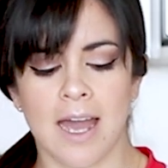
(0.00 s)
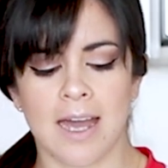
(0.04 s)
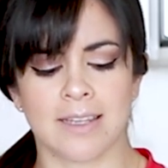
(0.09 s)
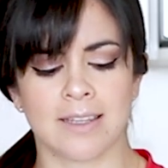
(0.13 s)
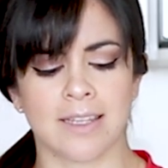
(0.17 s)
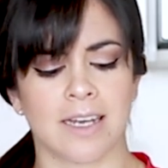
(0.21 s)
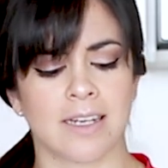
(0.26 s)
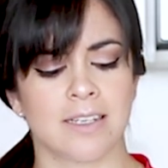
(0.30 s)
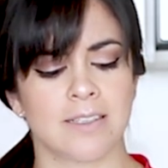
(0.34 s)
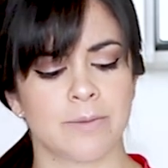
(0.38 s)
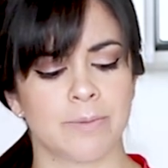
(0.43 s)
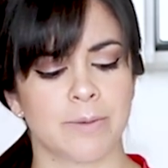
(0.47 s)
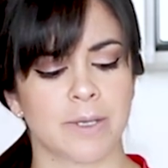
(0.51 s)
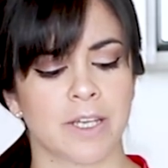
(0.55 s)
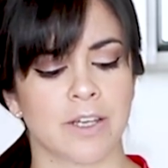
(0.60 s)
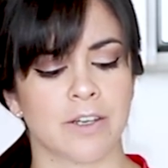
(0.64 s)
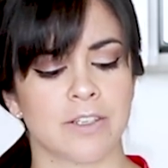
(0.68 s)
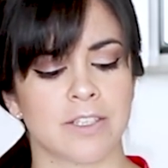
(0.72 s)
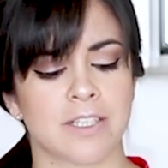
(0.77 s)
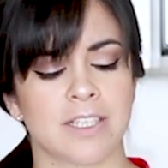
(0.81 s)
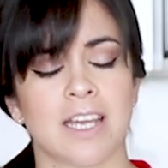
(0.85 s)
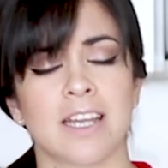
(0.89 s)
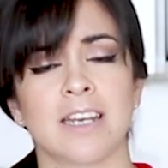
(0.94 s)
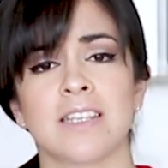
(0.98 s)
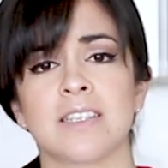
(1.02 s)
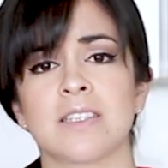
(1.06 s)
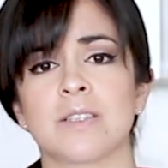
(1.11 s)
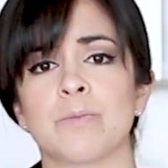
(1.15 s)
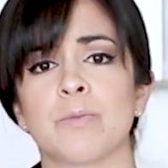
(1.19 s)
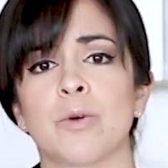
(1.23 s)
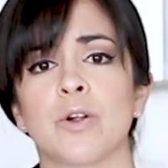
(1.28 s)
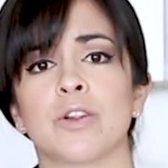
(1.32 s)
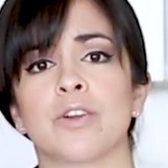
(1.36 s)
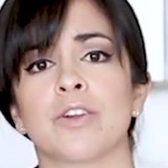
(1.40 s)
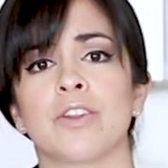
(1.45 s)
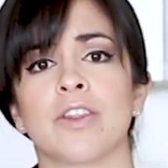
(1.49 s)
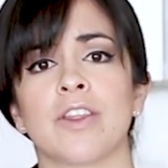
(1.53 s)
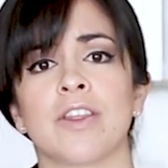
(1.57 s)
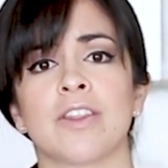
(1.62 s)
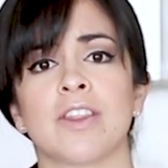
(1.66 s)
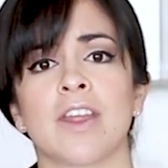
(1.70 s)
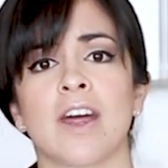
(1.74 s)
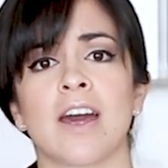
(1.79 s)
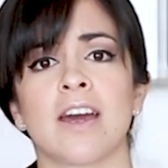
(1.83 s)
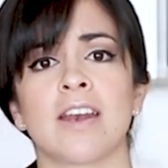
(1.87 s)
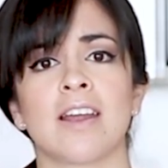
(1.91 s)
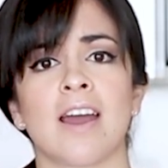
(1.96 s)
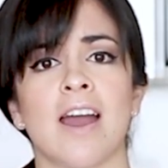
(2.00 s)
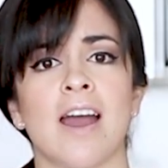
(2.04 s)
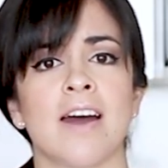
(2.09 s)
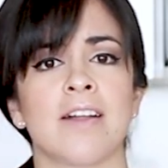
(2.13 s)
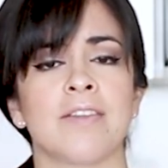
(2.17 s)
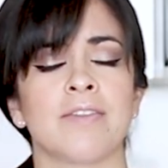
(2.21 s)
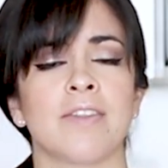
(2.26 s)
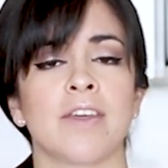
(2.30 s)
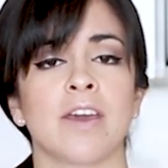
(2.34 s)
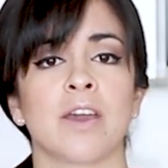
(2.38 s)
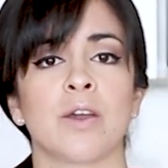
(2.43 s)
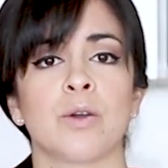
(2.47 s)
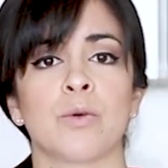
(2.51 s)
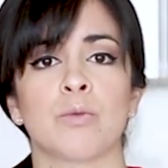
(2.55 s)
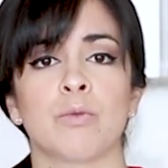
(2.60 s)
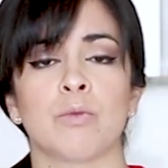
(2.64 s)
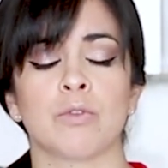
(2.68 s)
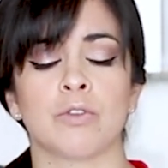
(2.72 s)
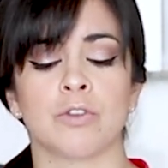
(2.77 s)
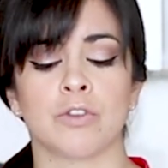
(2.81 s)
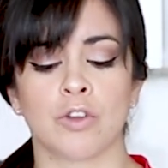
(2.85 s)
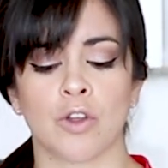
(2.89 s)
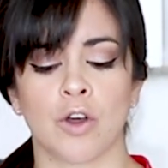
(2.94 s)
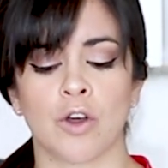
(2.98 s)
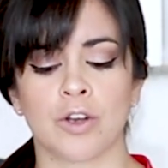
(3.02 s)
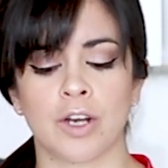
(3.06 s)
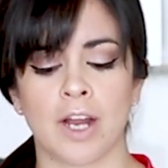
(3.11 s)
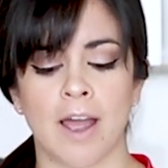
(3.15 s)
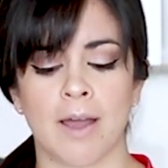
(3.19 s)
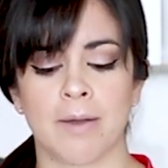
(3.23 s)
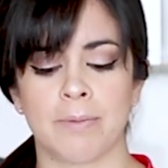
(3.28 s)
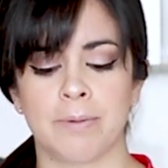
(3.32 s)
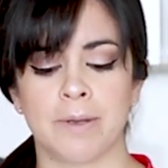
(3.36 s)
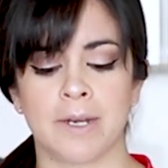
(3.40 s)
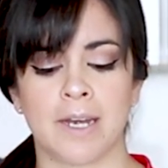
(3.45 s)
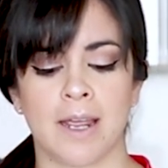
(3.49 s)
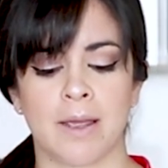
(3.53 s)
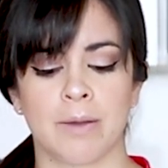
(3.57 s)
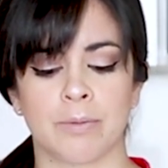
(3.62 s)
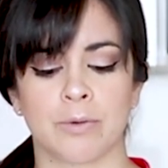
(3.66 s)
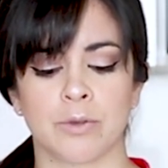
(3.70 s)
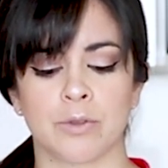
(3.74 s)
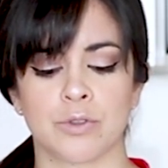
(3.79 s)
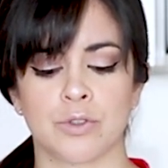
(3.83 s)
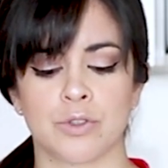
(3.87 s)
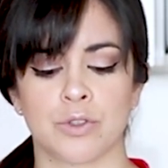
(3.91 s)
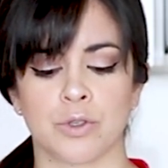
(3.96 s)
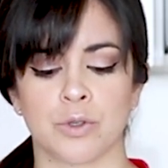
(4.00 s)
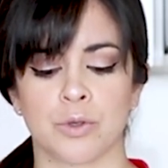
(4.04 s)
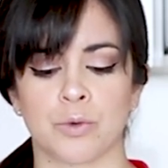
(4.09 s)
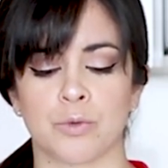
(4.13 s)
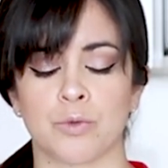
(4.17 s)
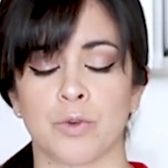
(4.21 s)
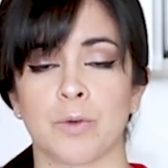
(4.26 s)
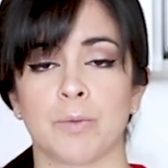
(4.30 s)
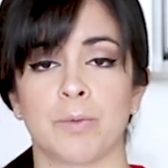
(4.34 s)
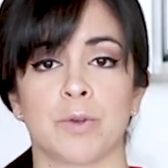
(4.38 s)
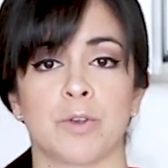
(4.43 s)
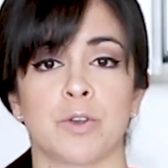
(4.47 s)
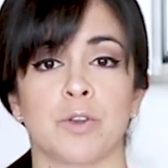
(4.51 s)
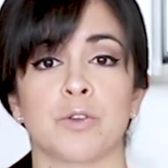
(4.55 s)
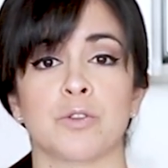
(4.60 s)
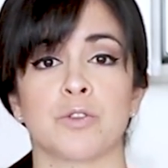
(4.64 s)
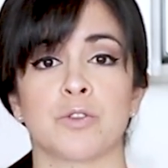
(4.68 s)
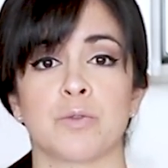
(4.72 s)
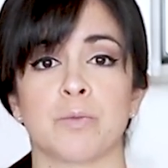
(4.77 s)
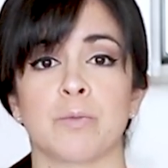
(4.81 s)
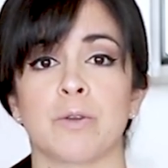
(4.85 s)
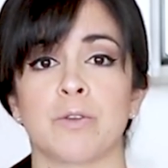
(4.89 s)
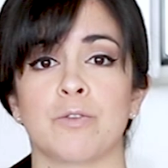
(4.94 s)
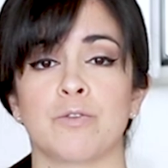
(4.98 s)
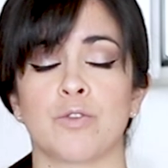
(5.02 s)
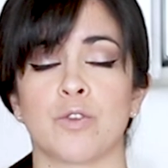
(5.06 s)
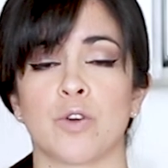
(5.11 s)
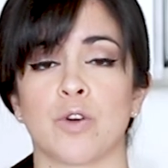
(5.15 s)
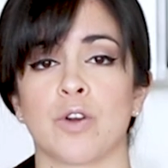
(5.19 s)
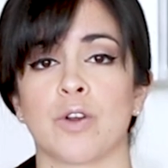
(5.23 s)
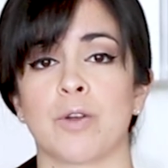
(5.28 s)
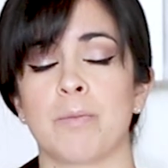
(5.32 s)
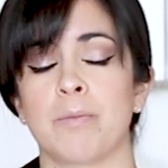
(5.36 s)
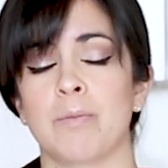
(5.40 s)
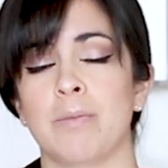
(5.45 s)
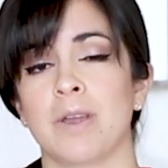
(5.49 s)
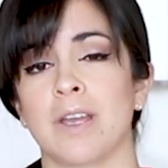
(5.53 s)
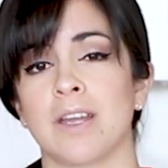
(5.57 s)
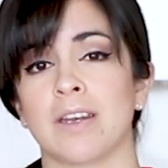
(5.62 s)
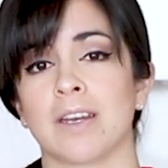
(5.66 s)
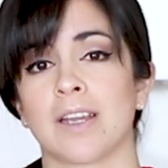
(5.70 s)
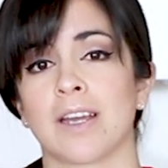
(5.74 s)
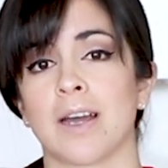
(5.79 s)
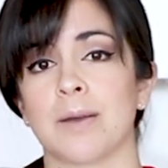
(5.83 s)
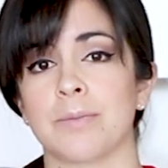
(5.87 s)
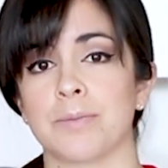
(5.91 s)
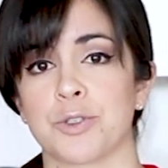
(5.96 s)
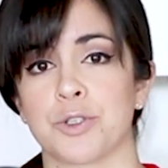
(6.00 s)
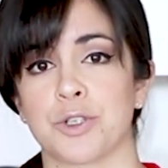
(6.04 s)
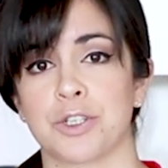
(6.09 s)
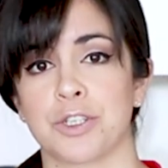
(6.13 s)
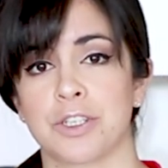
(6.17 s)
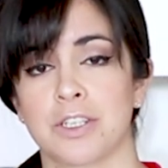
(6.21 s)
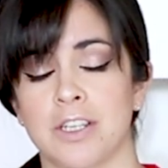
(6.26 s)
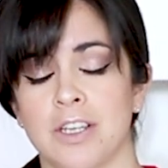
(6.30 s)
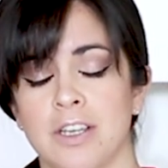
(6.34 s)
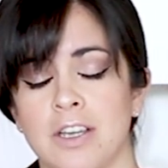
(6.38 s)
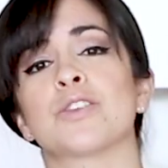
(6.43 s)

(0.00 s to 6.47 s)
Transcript: And that is because any smaller than that and they will not have been able to reproduce before being captured.